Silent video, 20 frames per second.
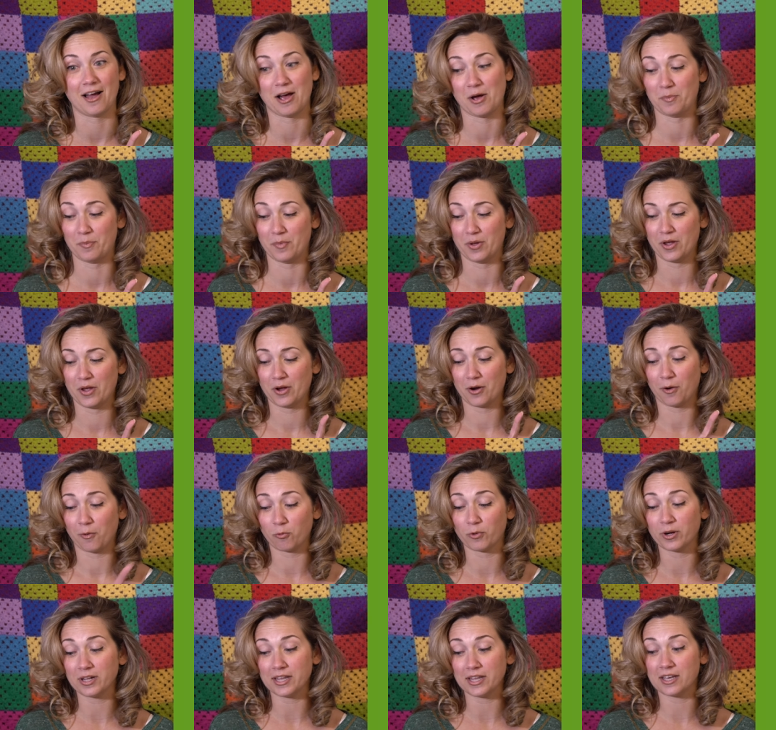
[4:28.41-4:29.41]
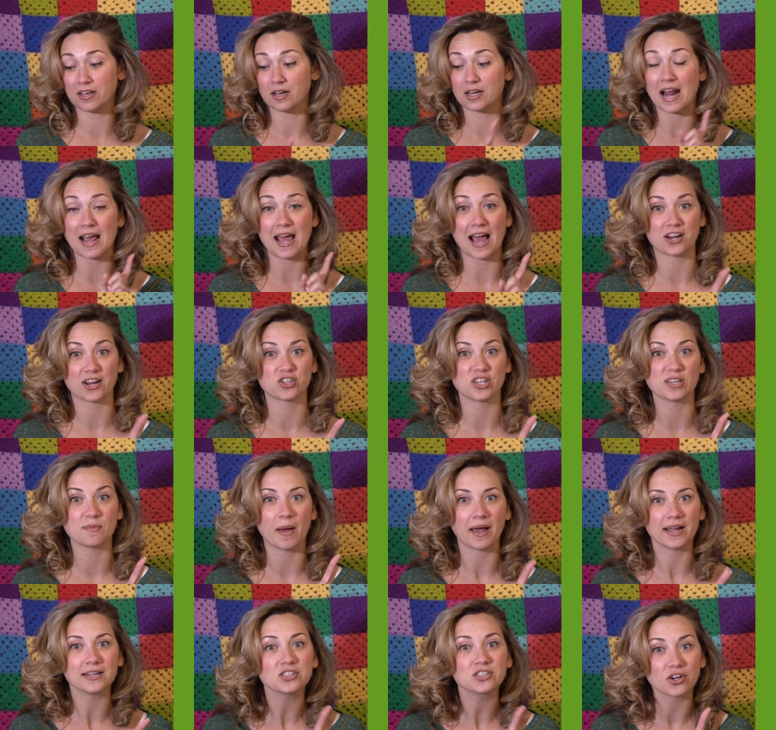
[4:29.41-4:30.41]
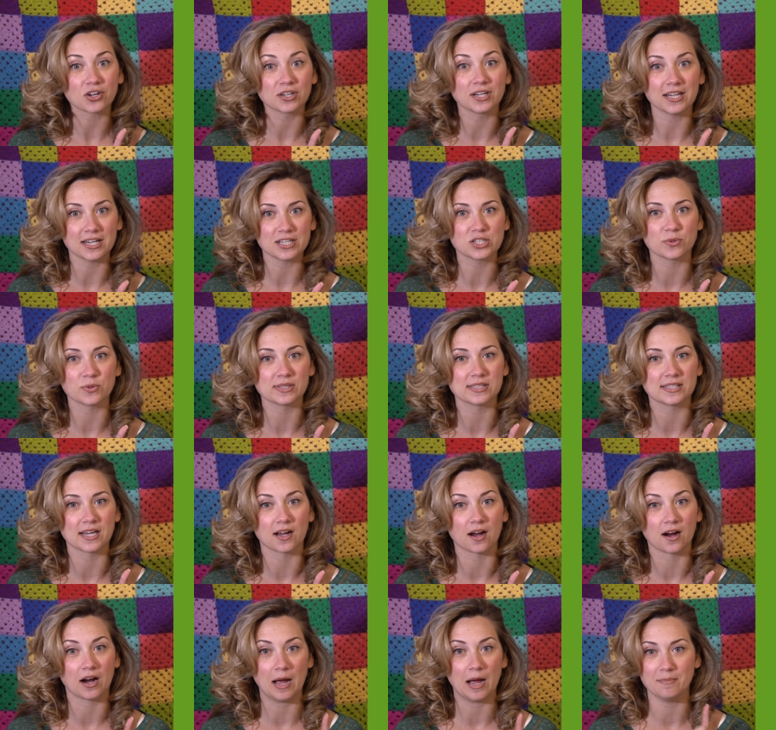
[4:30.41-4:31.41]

Um, really good. I actually might turn it into a sticker.